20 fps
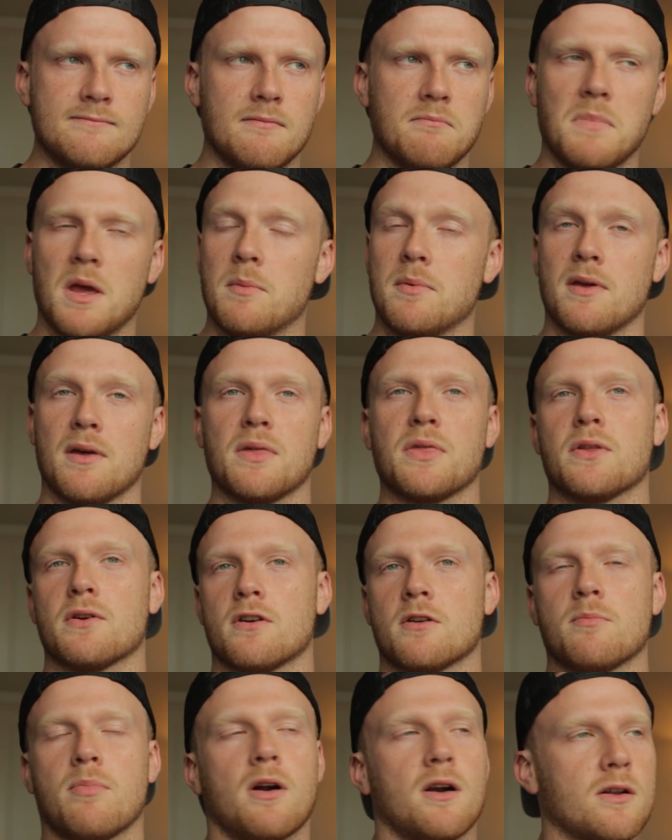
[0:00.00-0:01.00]
maybe a
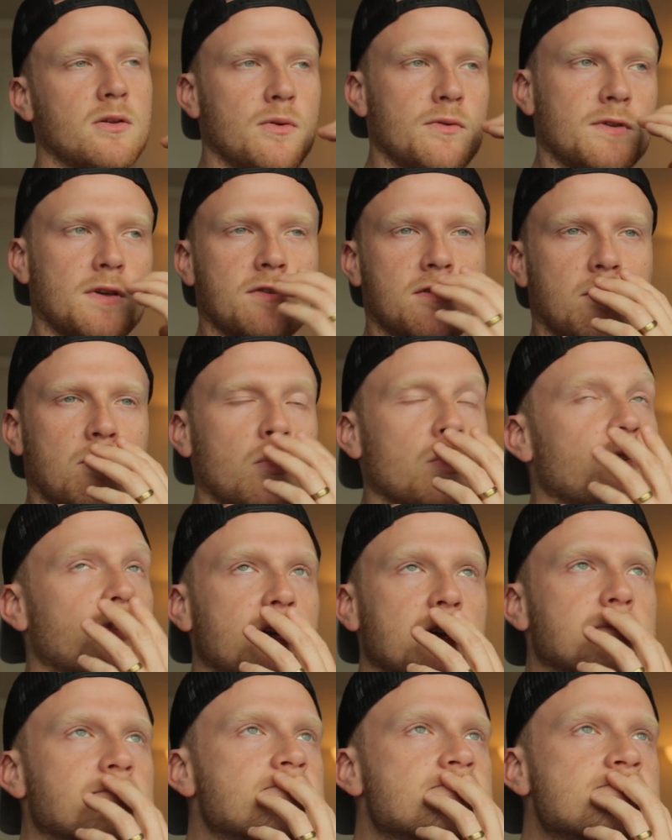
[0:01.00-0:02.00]
third particle system. We'll see.